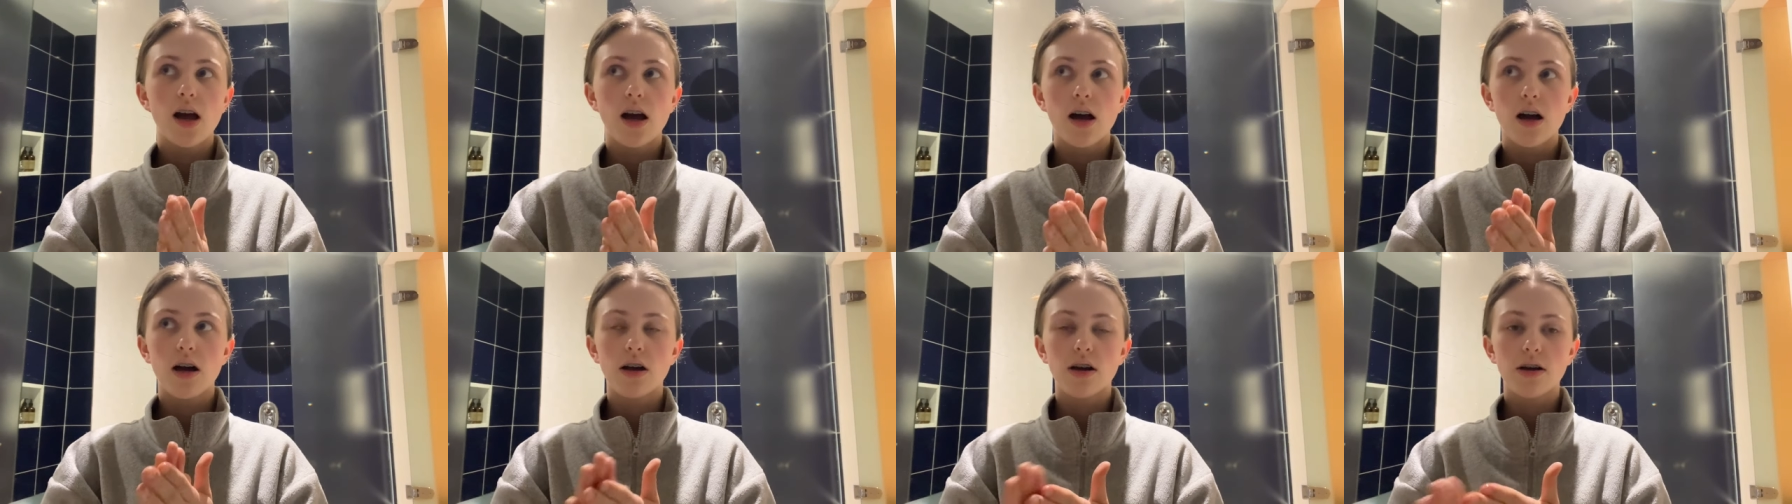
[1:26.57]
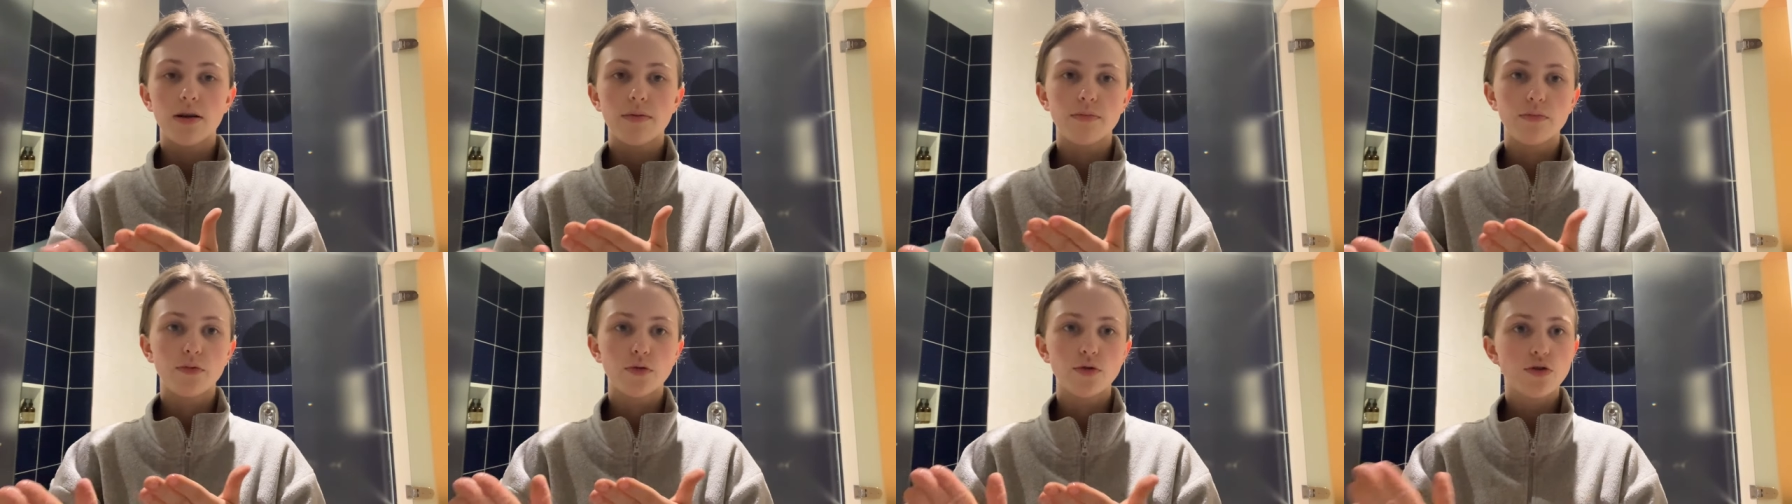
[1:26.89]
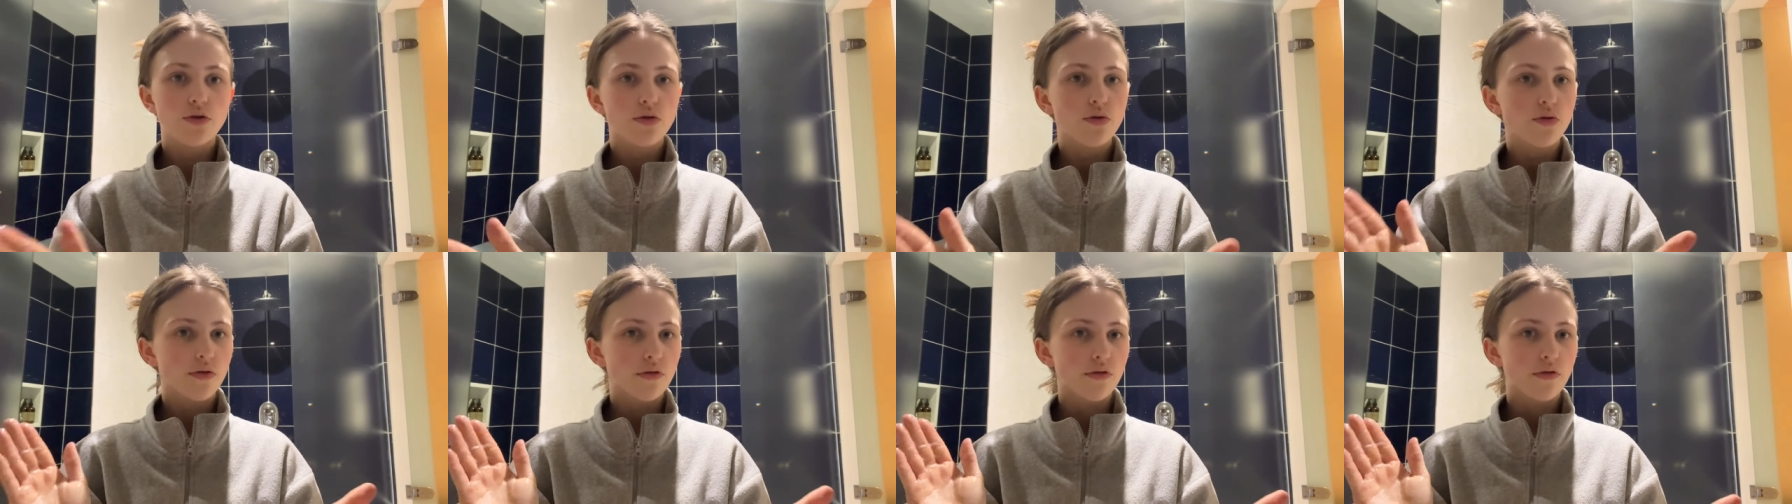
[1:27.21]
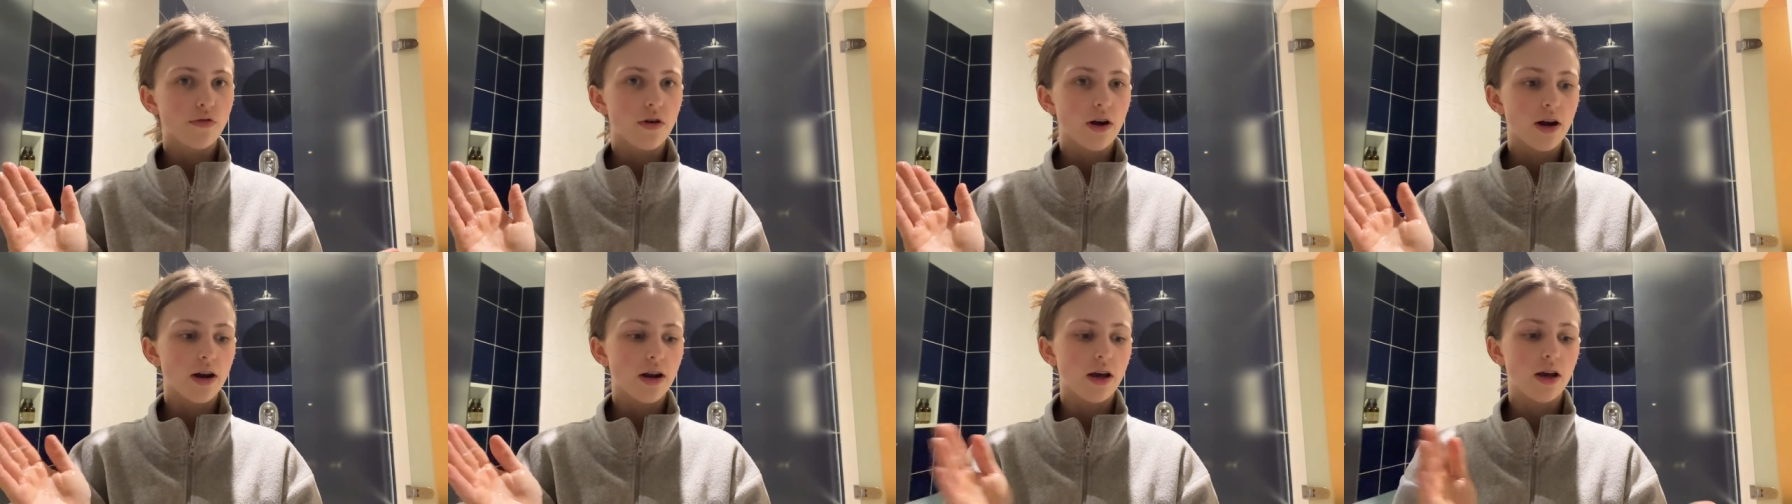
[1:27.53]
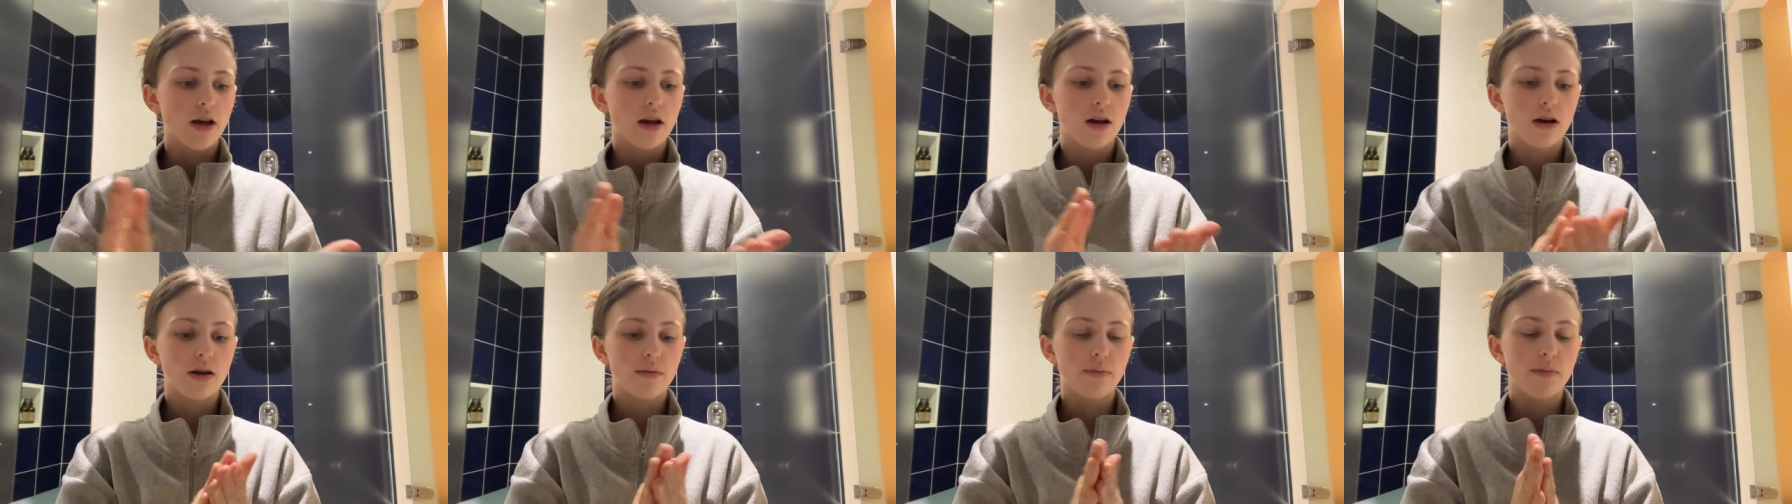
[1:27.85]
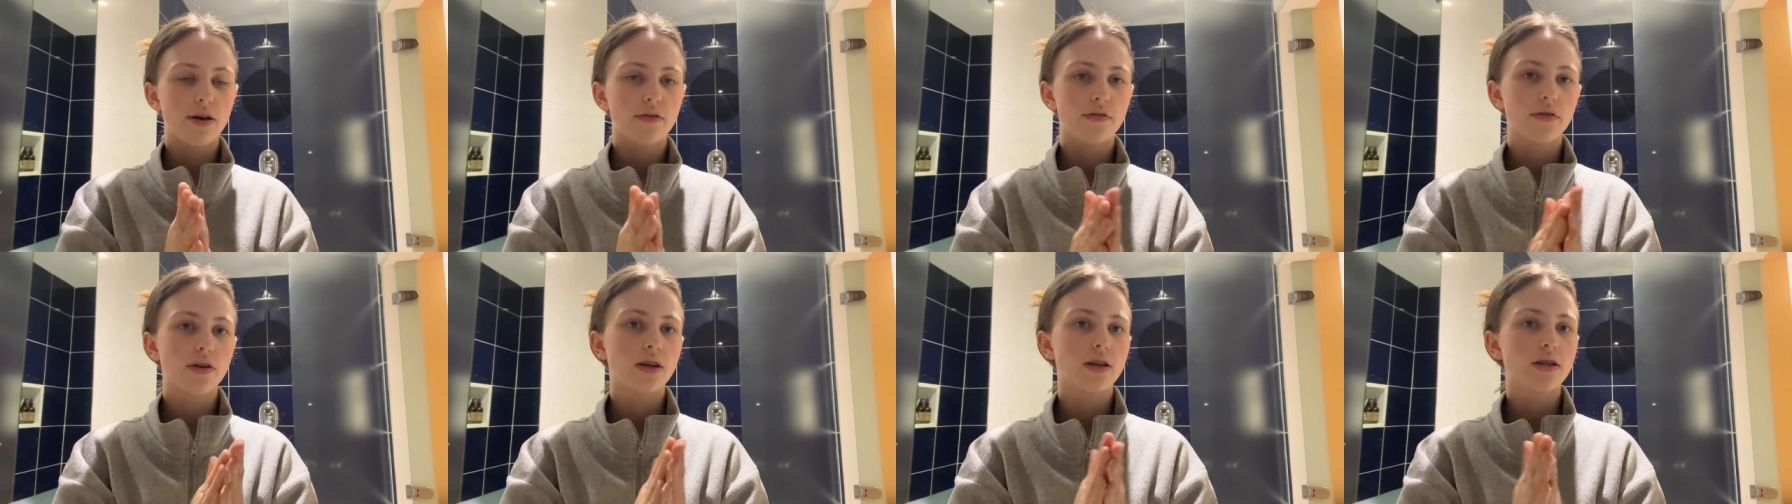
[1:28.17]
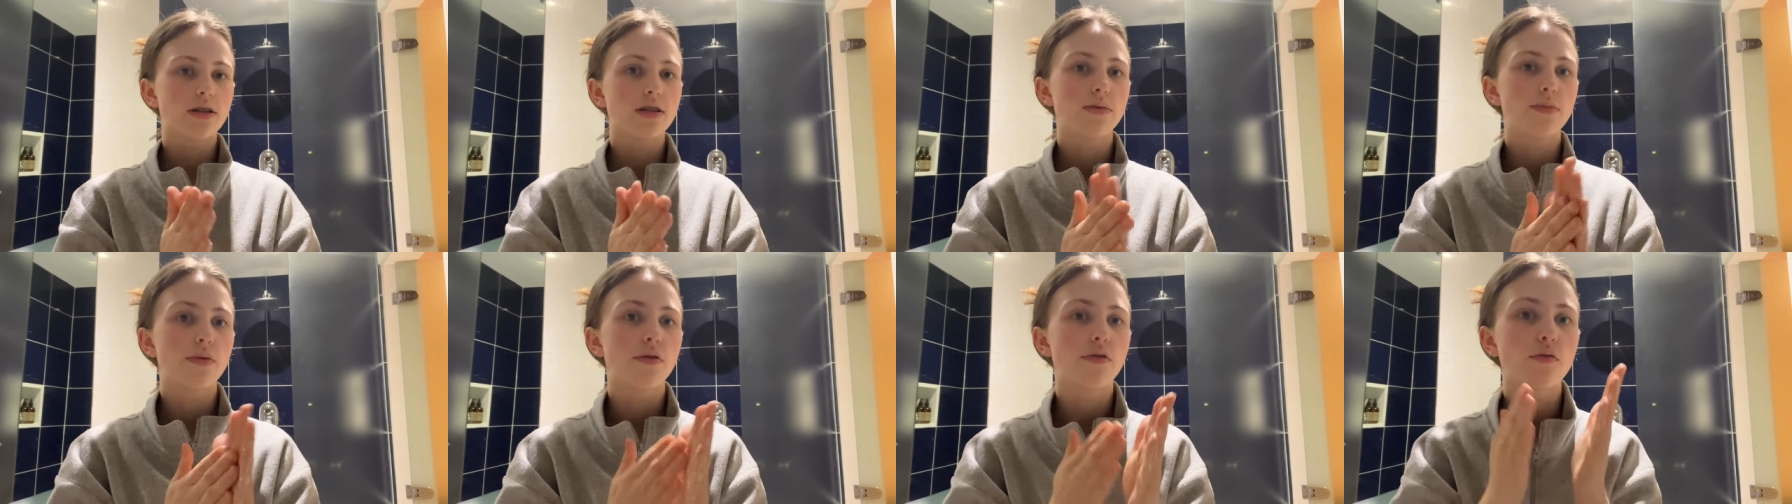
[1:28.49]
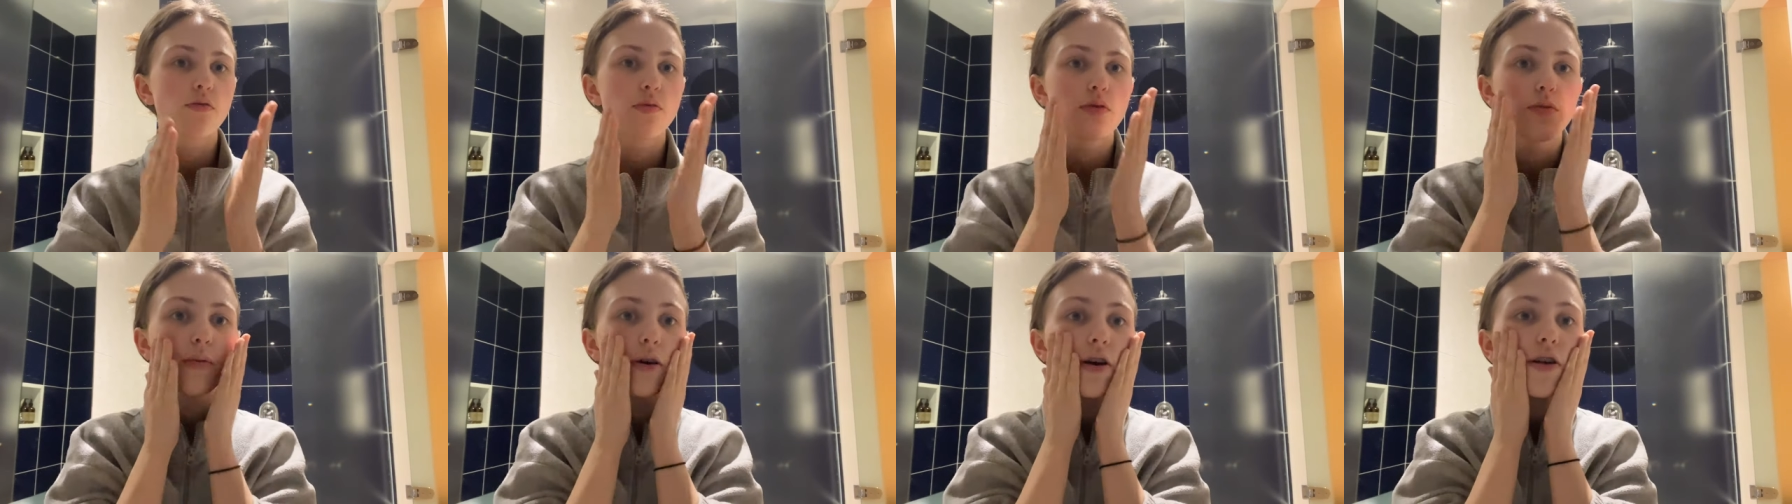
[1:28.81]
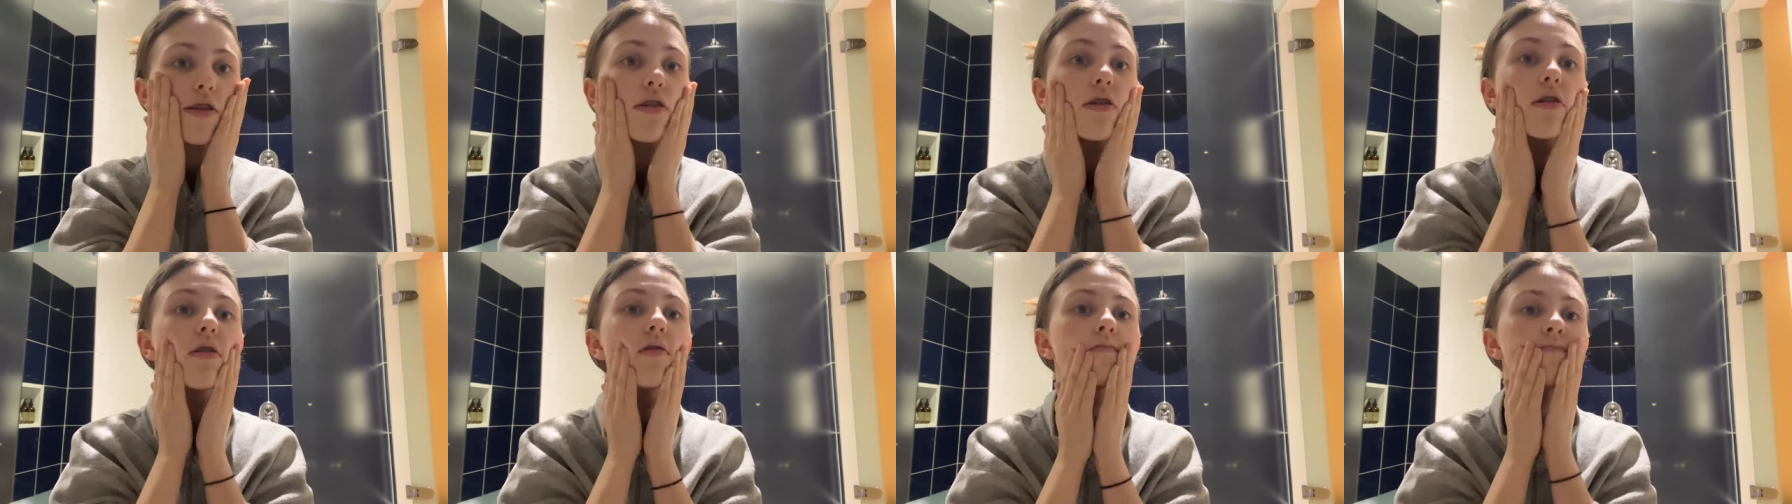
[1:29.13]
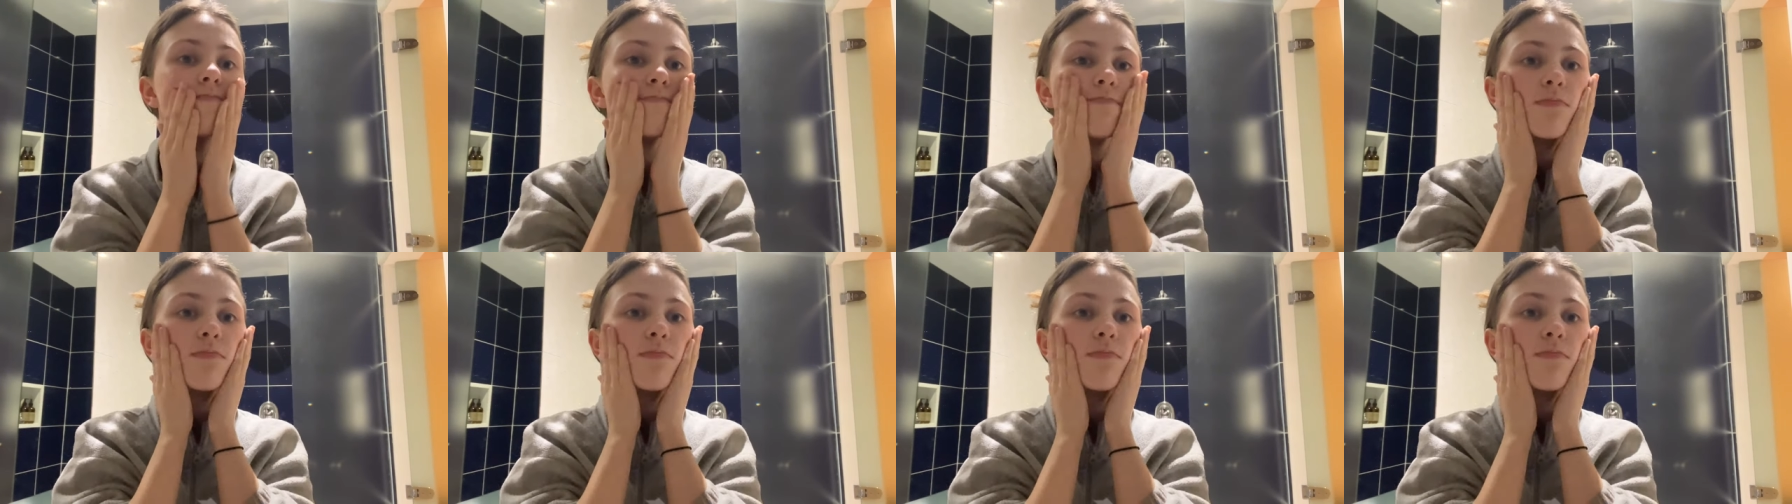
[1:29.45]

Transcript: Um, also on Friday, I'm having a sleepover with Martha,